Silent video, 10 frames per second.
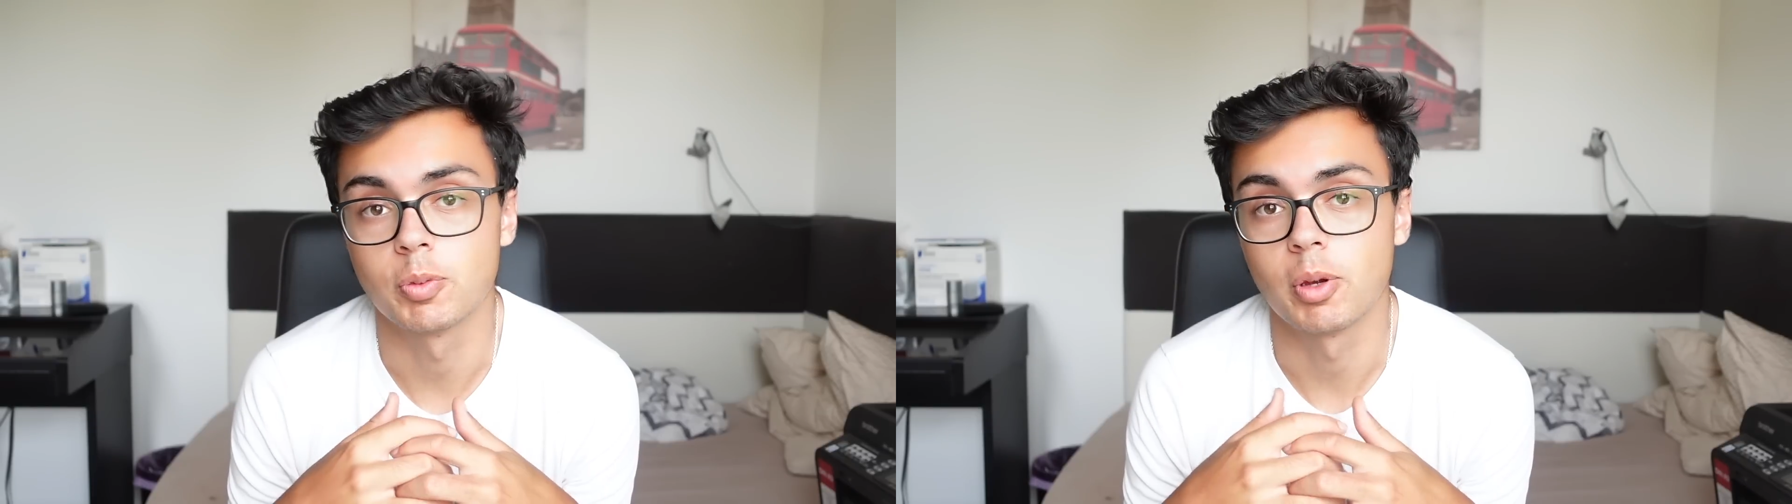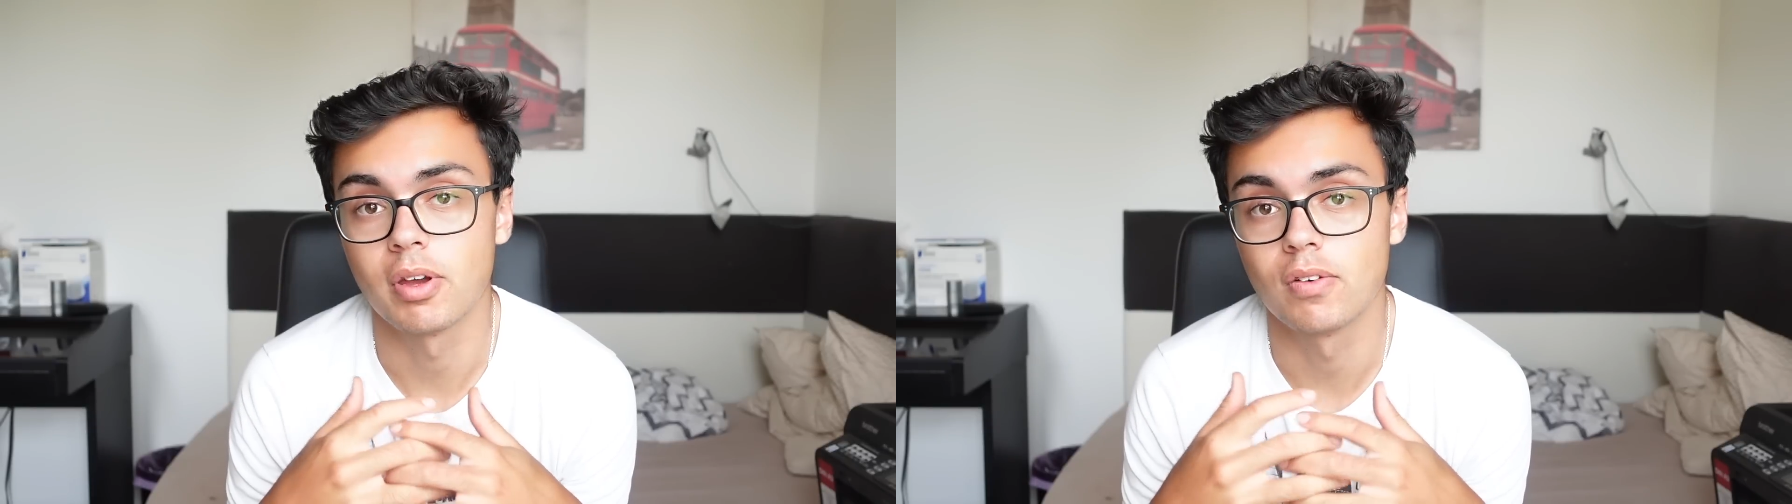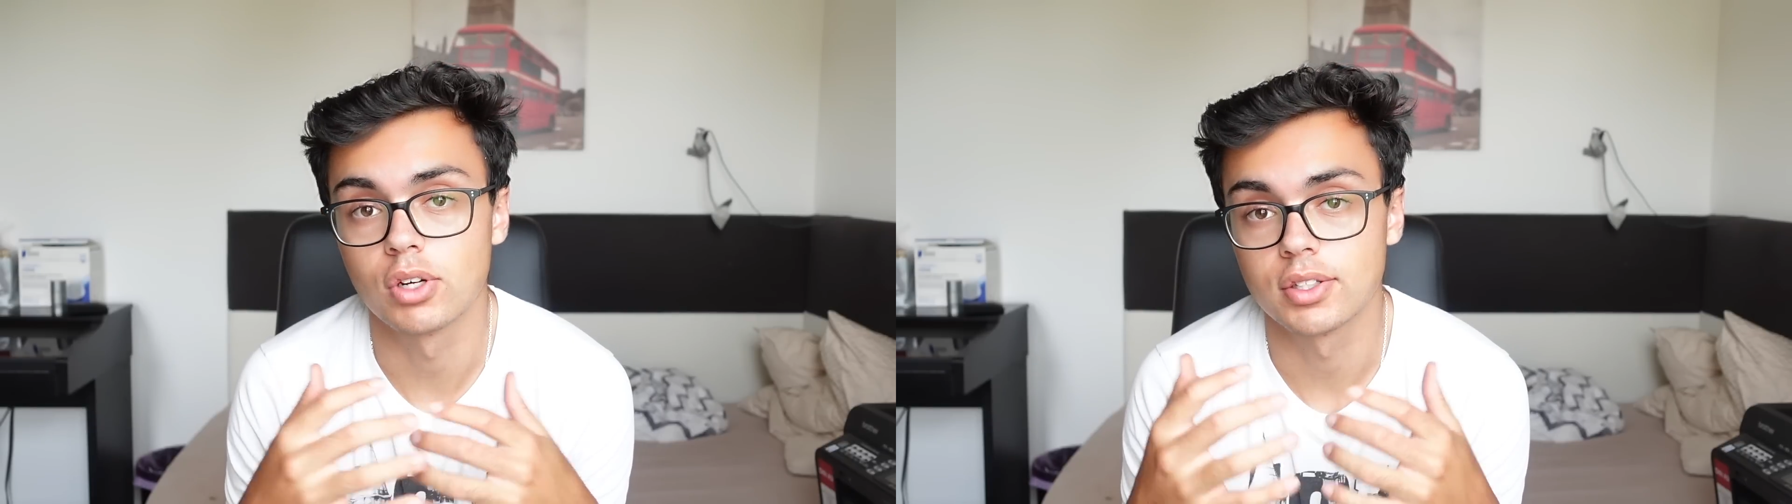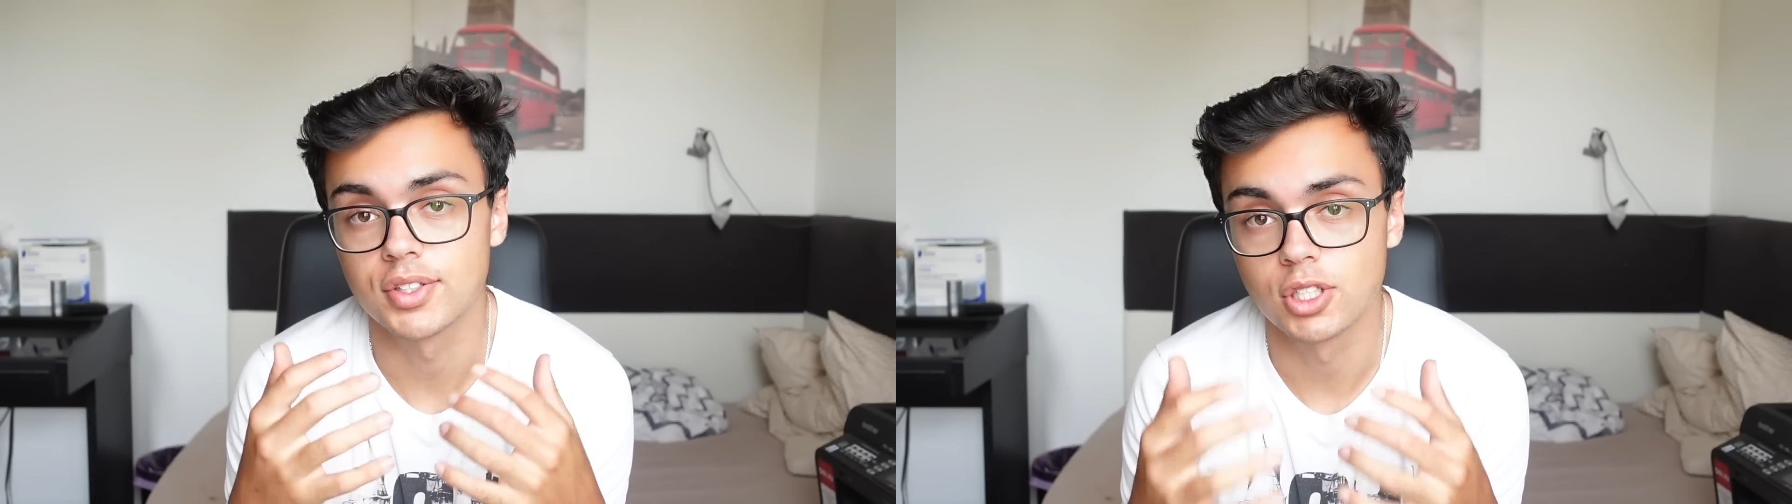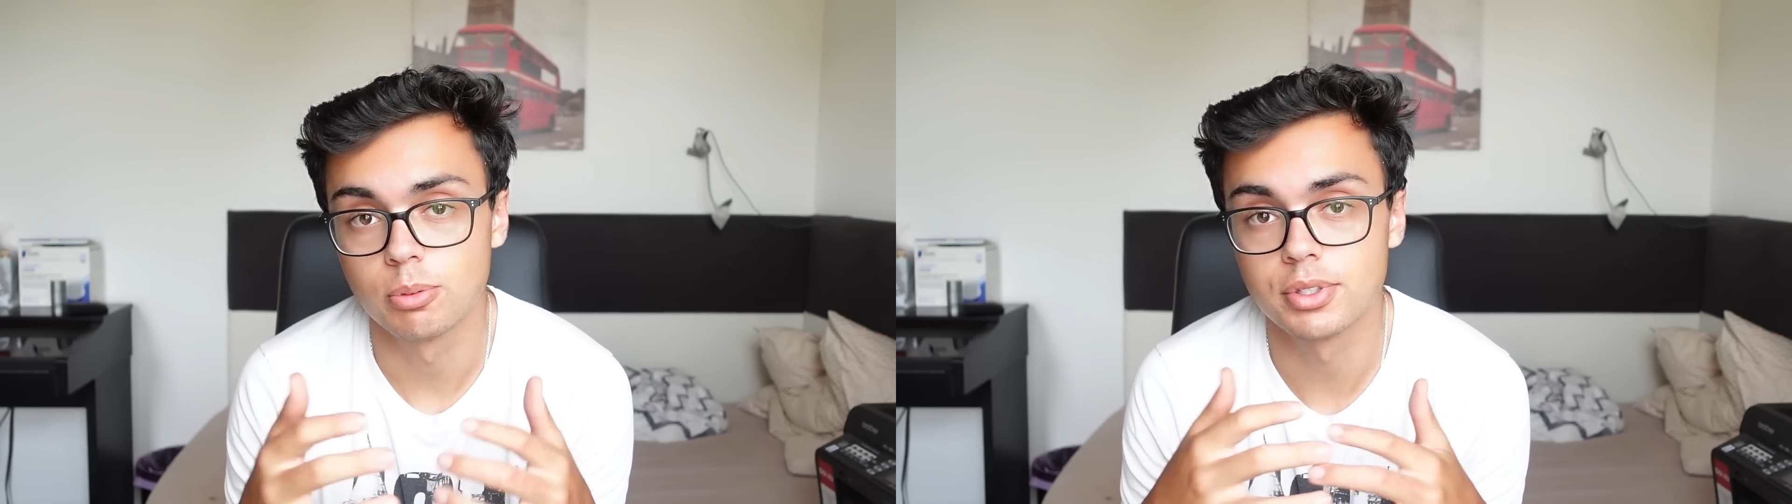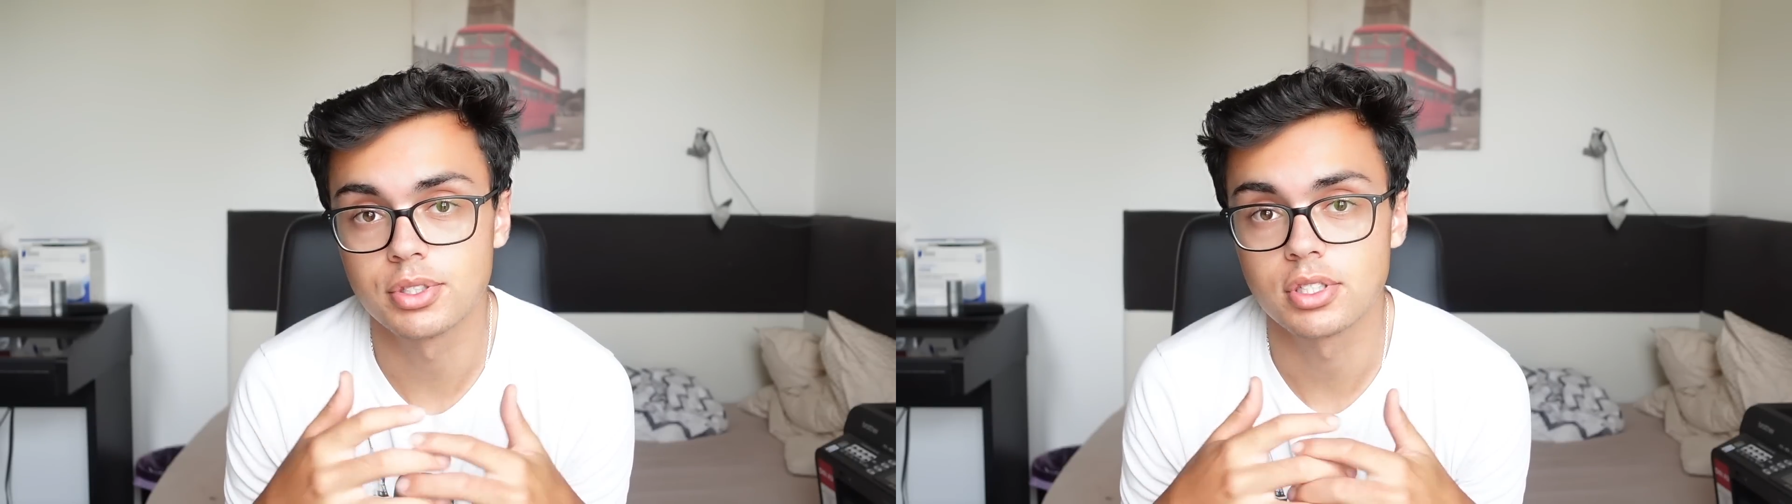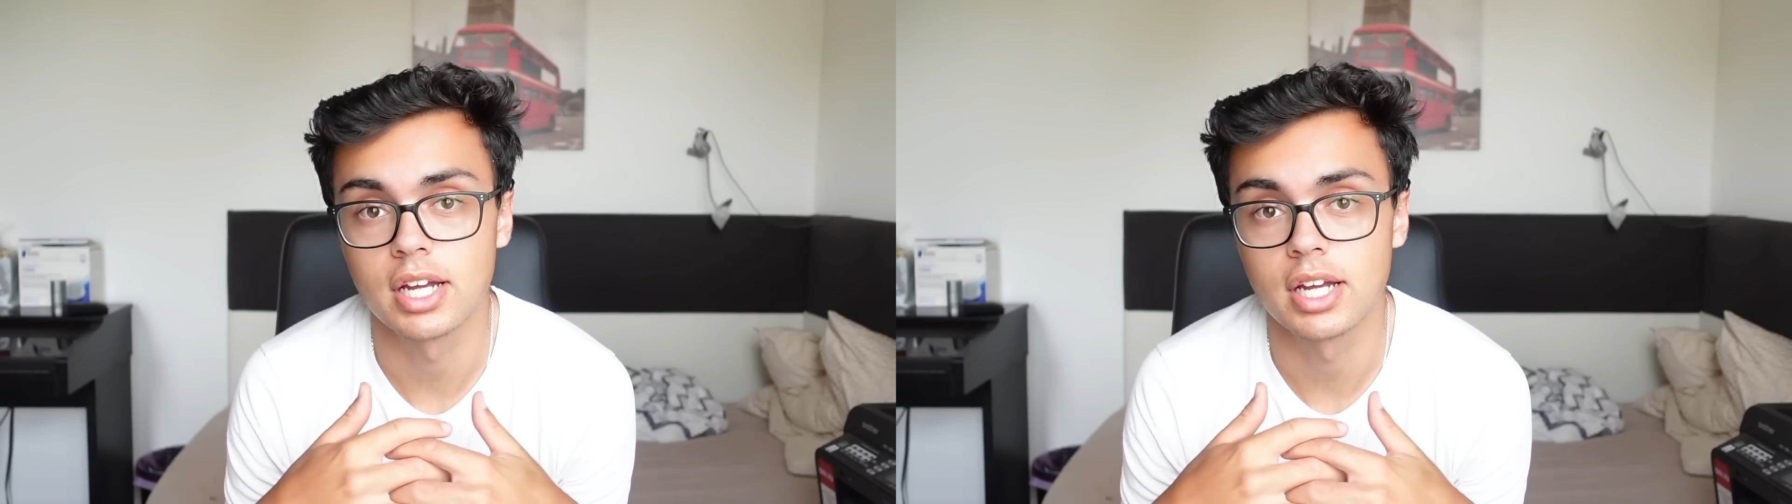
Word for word: to maybe have a look at the syllabus